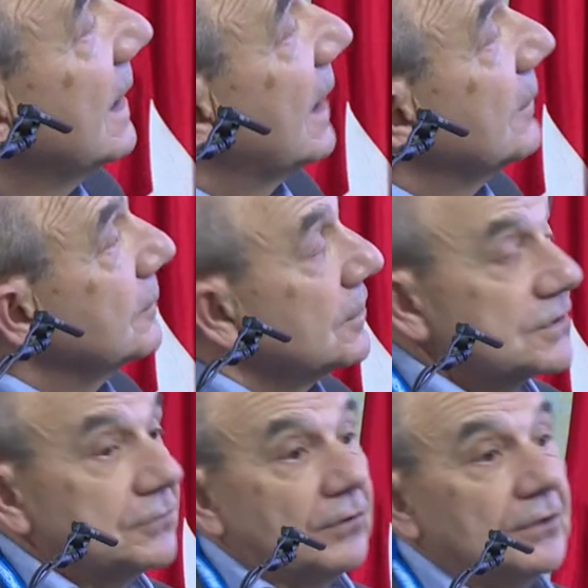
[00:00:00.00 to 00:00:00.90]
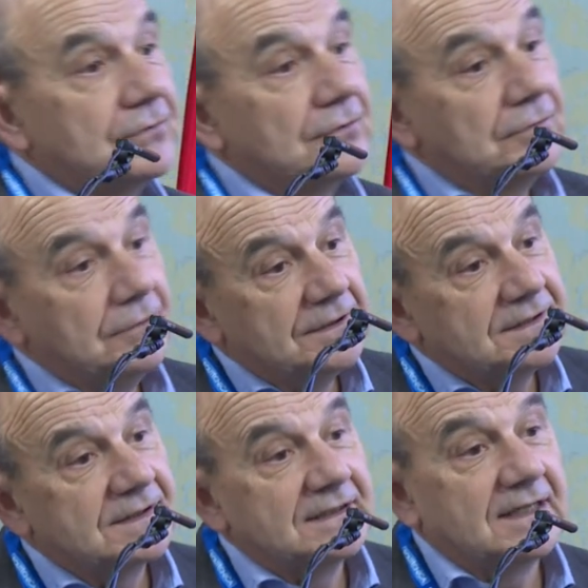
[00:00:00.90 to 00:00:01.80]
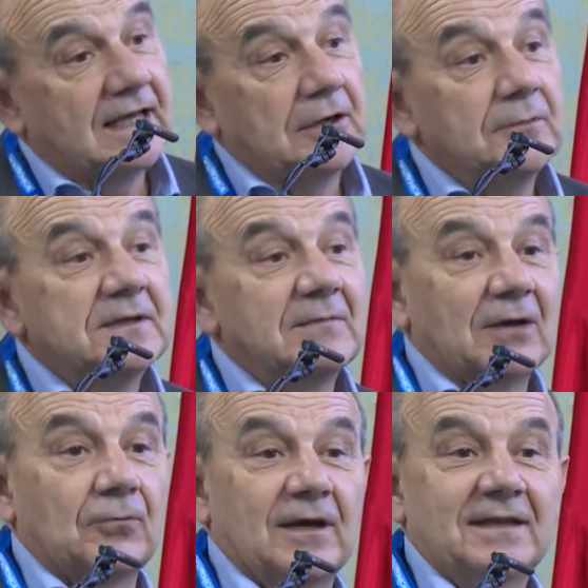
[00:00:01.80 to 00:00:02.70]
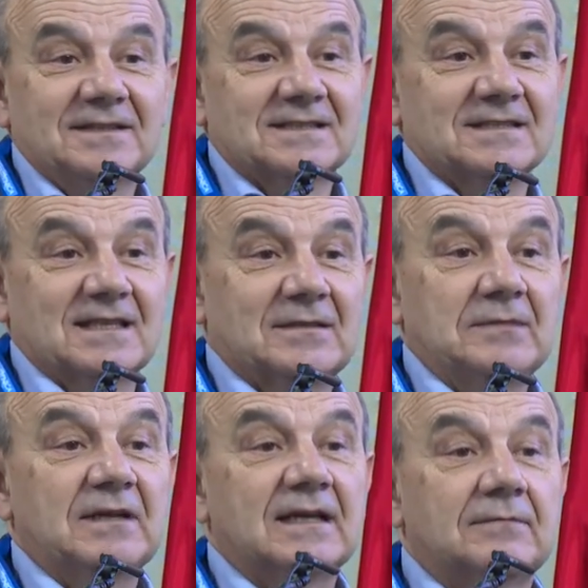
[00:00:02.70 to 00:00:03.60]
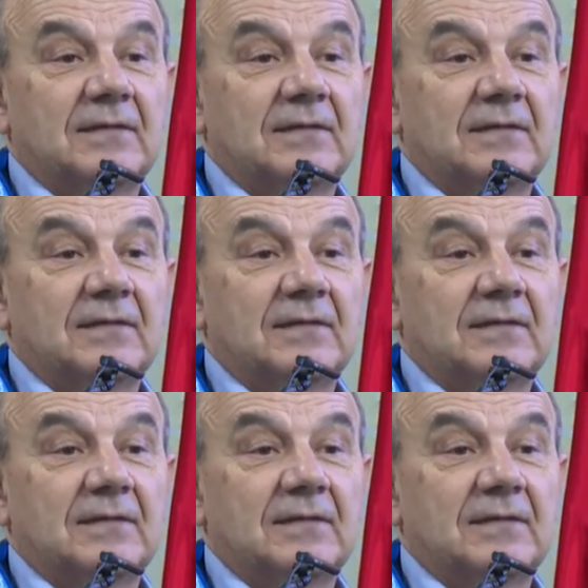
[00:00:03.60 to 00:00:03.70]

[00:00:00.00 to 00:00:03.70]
And of course, you want to do it in an optimal way. This is the typical